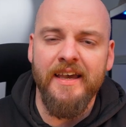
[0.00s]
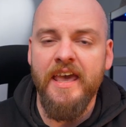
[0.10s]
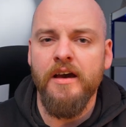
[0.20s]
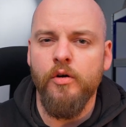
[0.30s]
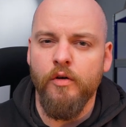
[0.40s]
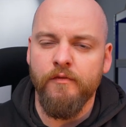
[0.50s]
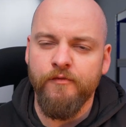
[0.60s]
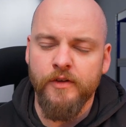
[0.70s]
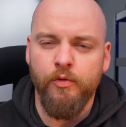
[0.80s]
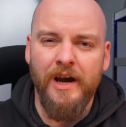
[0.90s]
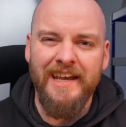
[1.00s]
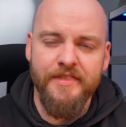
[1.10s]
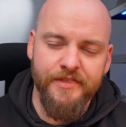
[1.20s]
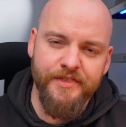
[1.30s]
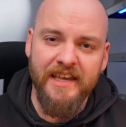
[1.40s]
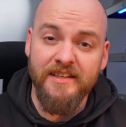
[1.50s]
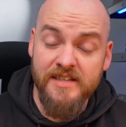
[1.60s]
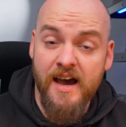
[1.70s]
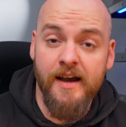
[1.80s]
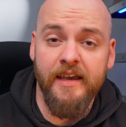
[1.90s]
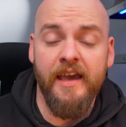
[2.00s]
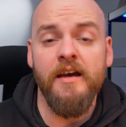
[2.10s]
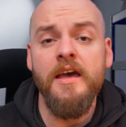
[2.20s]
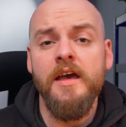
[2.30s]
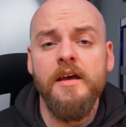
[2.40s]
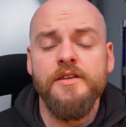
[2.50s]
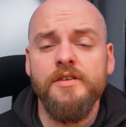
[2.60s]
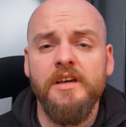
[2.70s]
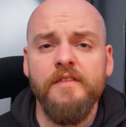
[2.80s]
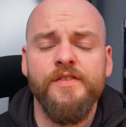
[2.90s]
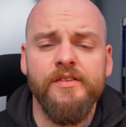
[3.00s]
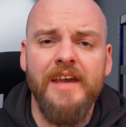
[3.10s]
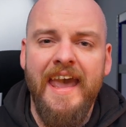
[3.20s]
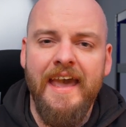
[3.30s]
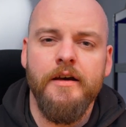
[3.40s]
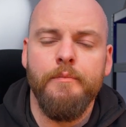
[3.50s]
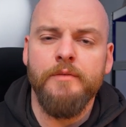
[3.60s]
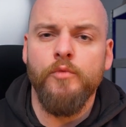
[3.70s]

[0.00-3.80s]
hair or quite thick dark hair, to give the hair a bit